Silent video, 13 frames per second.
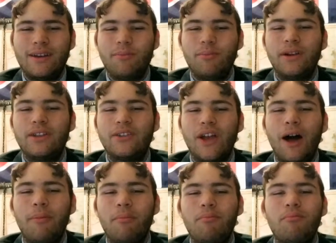but it's
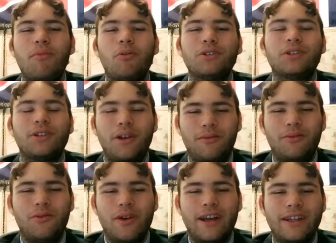up most of
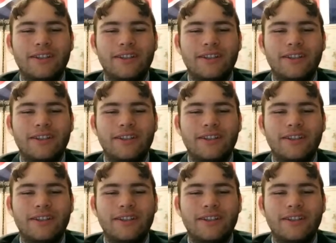the way.